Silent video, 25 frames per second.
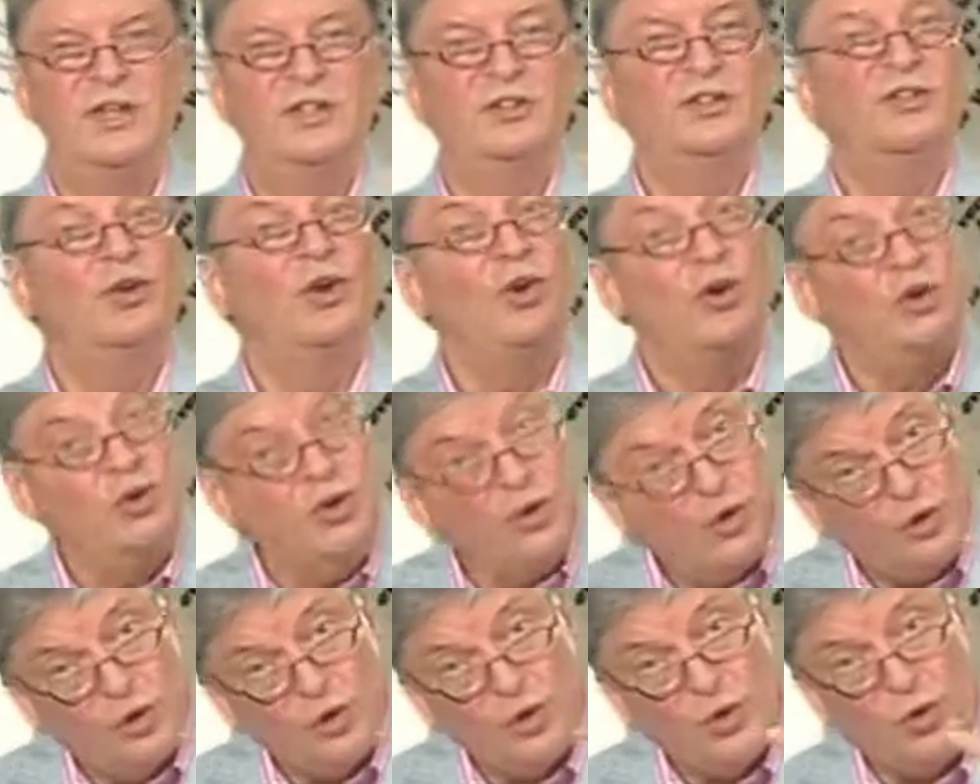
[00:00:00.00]
The
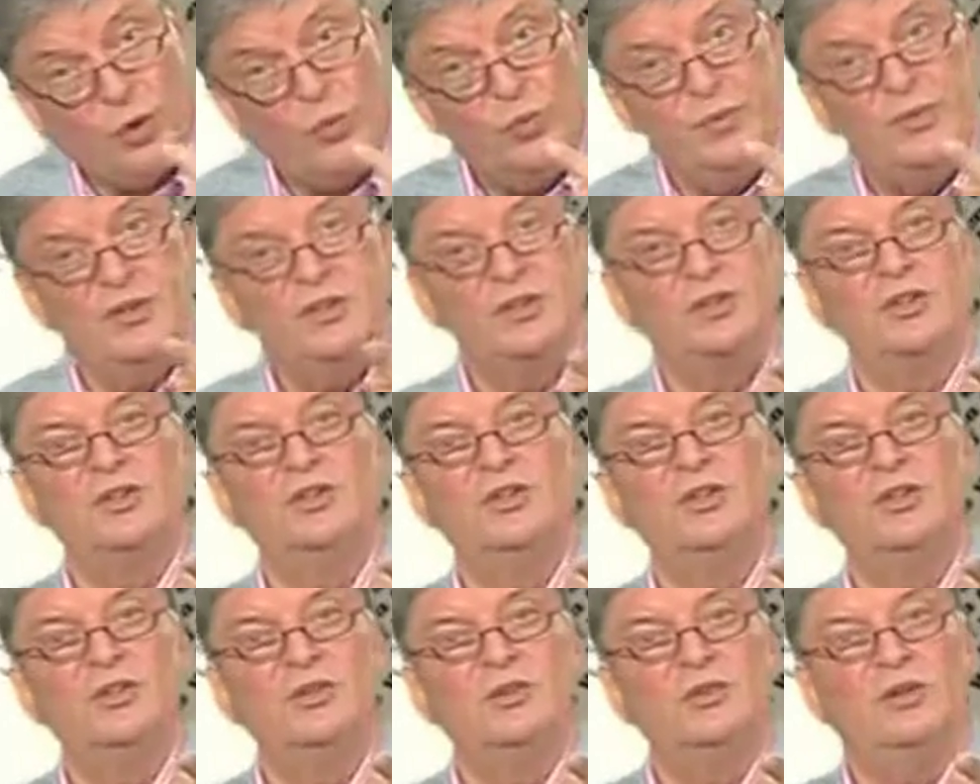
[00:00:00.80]
law will
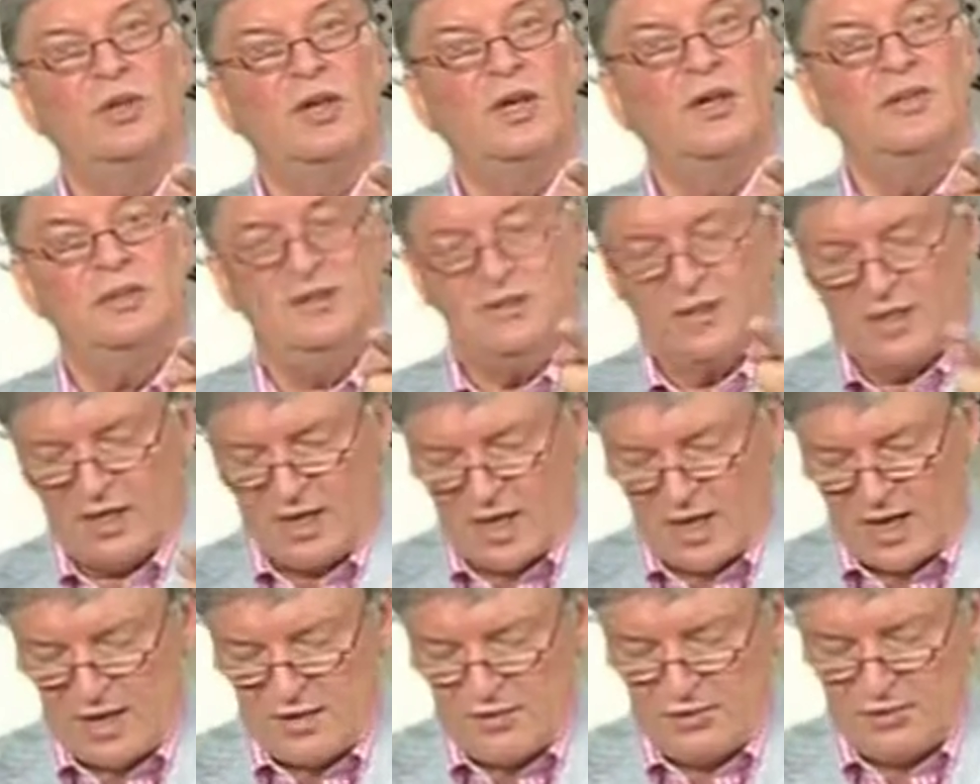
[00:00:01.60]

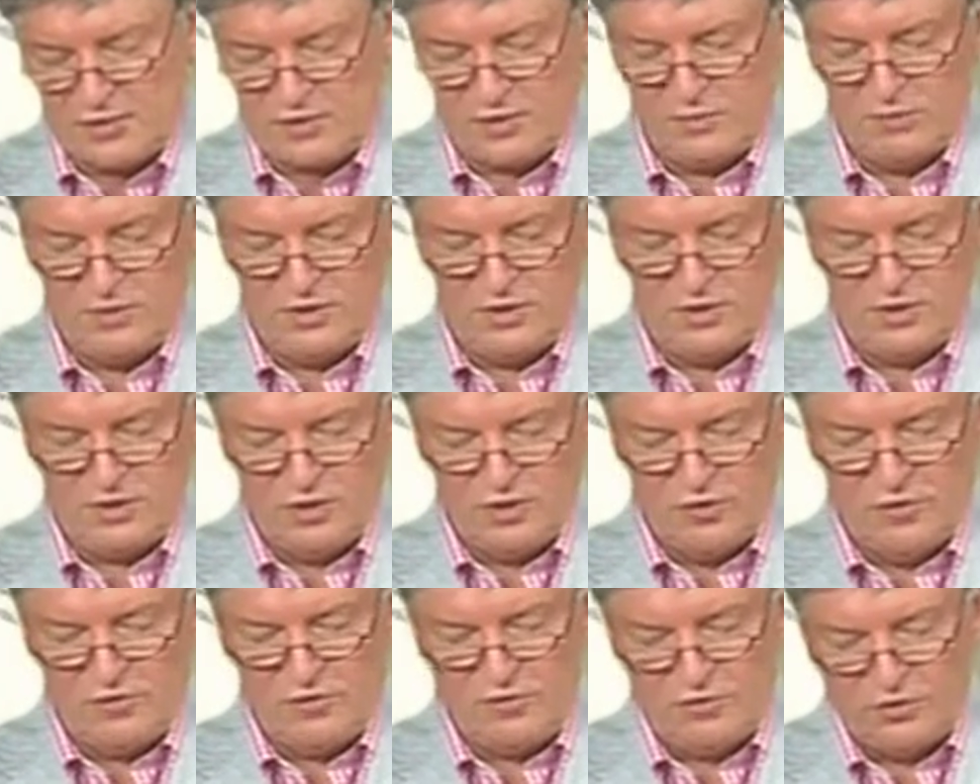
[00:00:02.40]

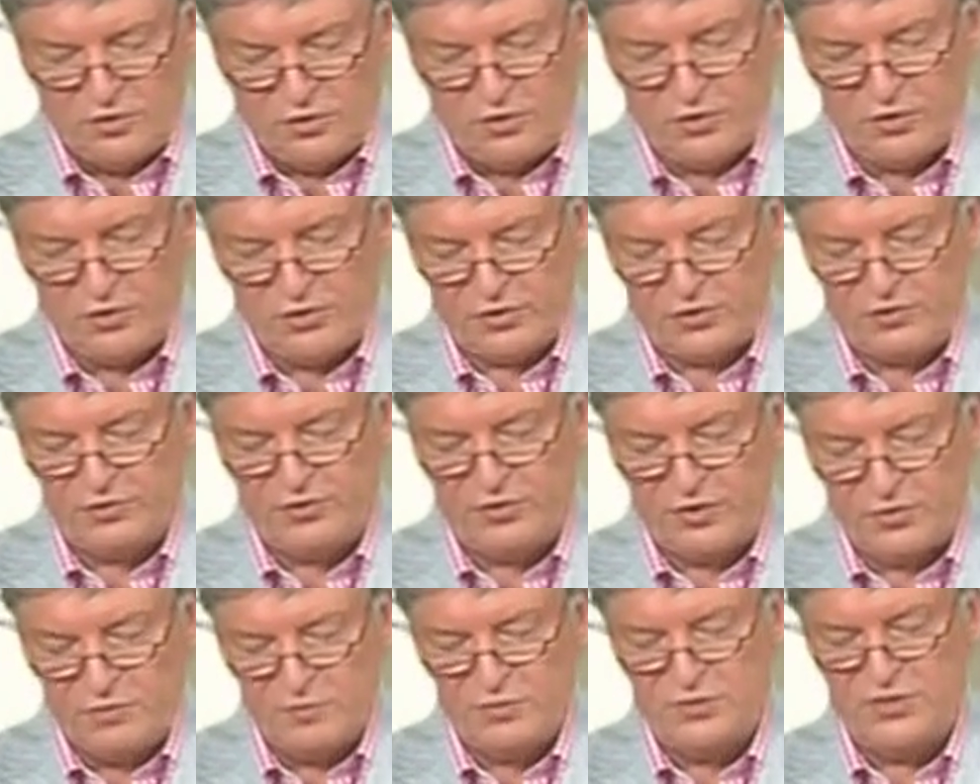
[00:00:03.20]
go forth
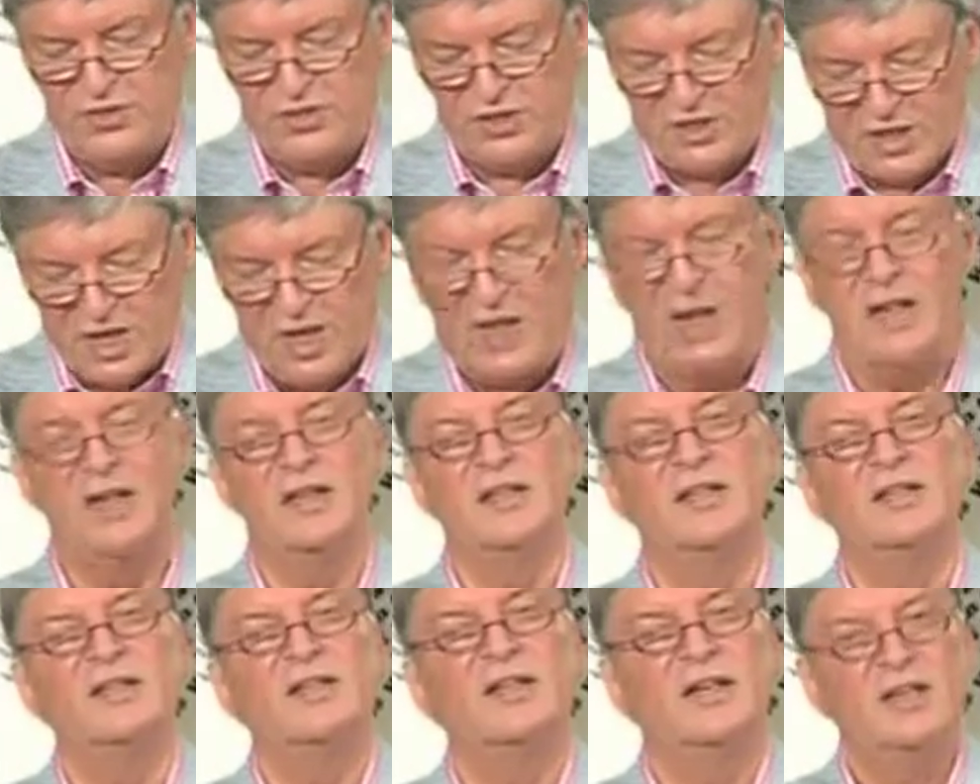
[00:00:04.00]
from
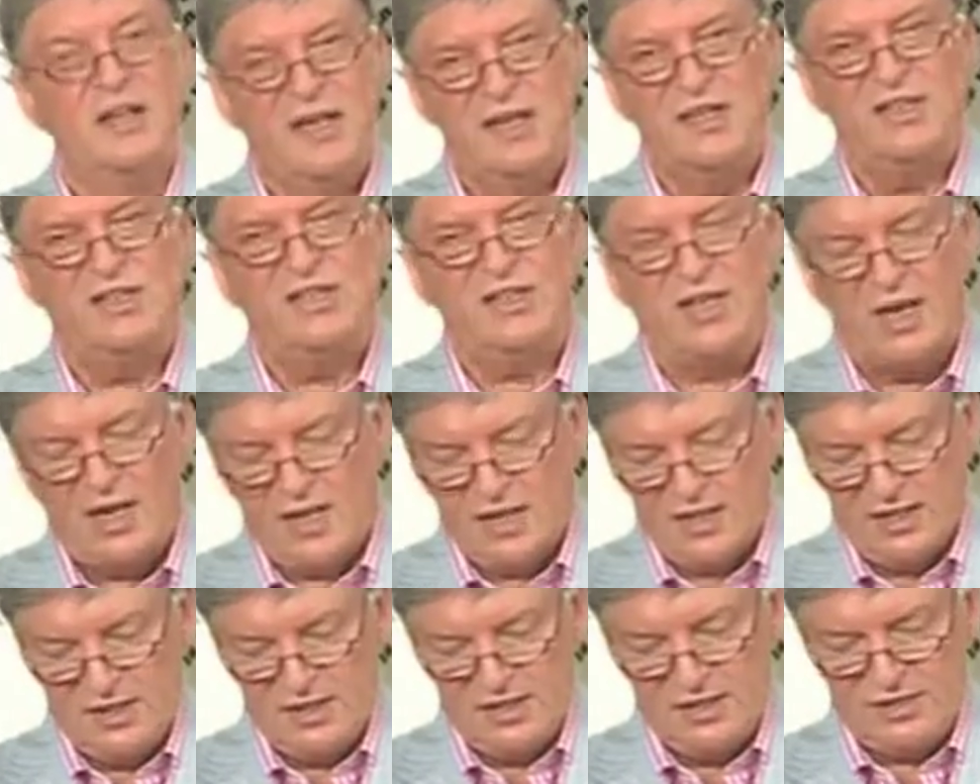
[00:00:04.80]
Zion, and
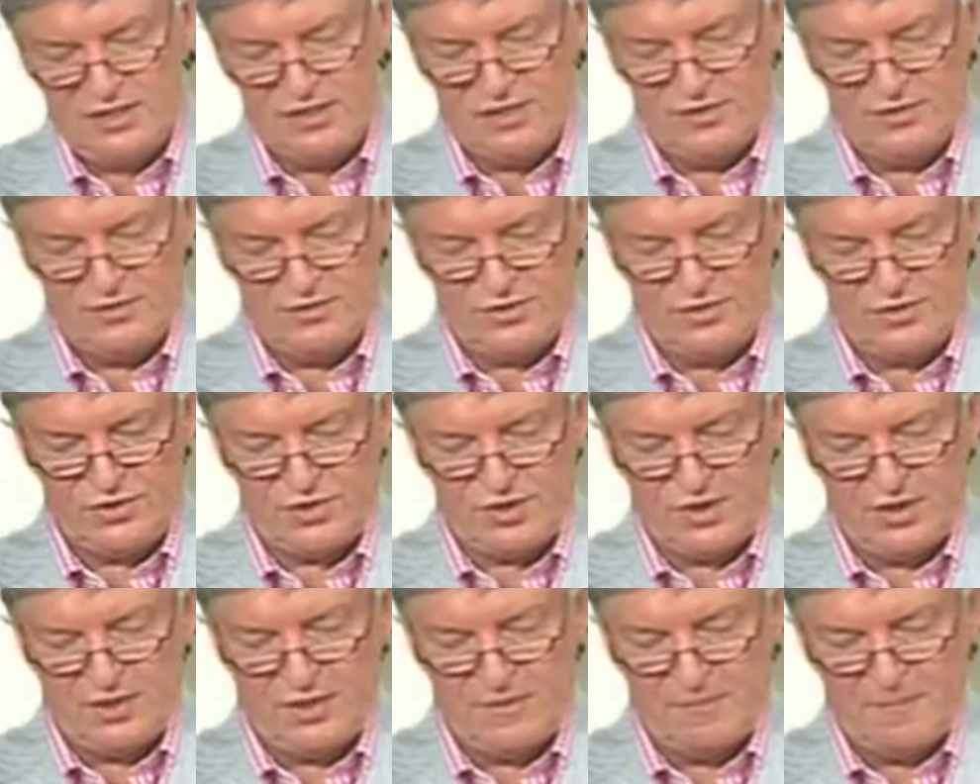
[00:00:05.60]
Zion is
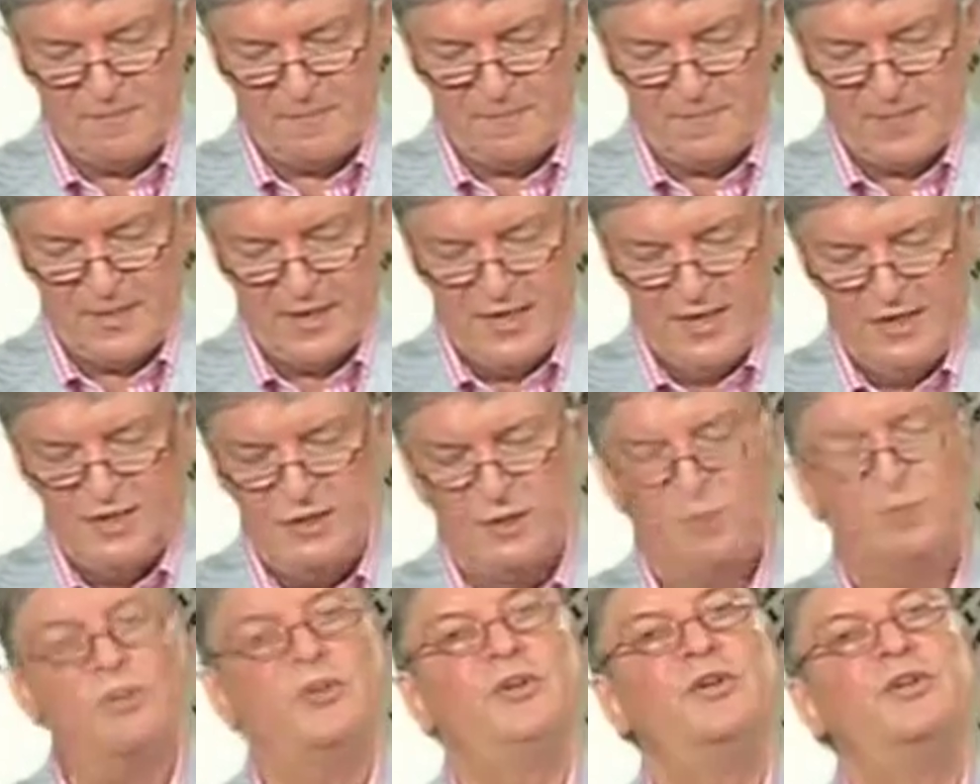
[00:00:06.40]
Jerusalem.
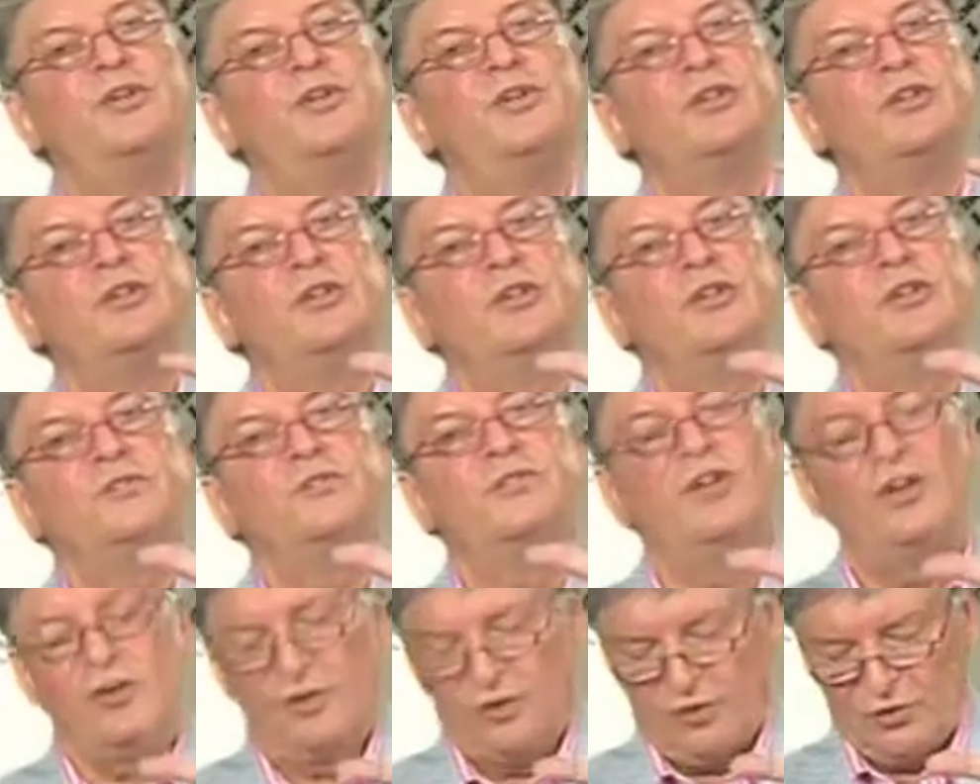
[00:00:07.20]
The word of
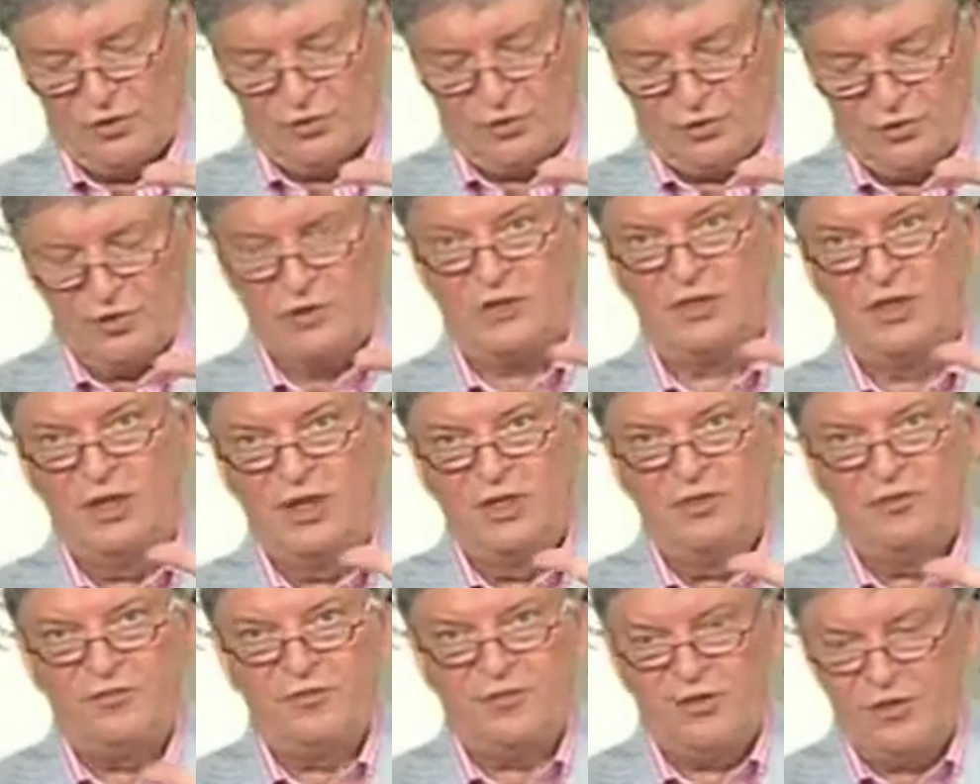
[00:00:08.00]
the Lord
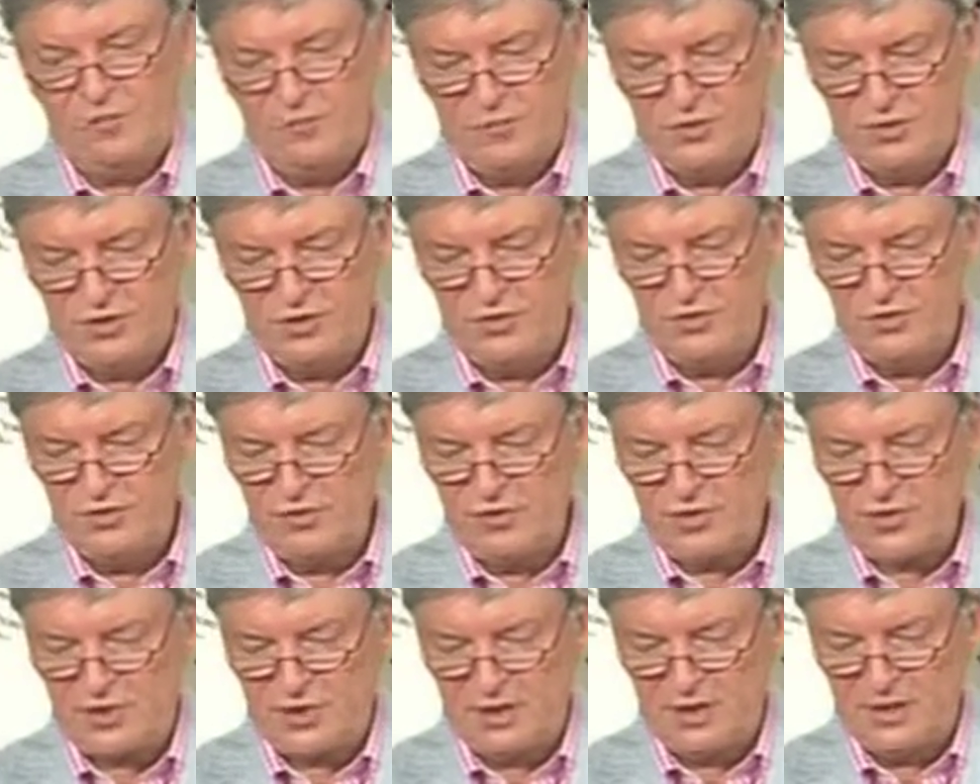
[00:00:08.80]
from
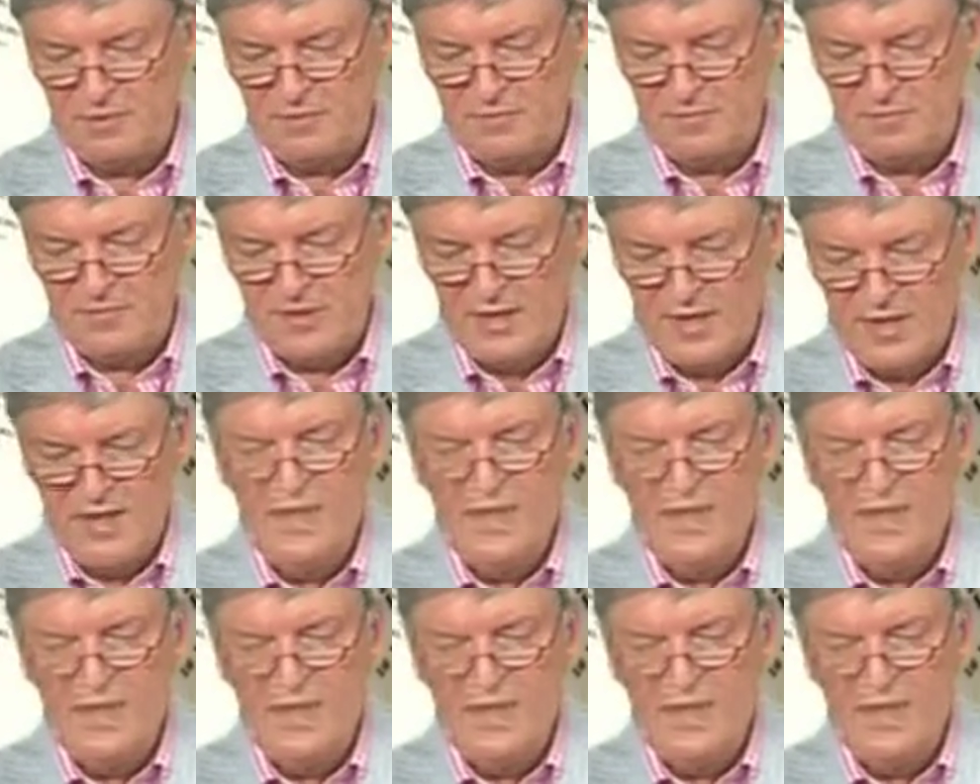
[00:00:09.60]
Jerusalem.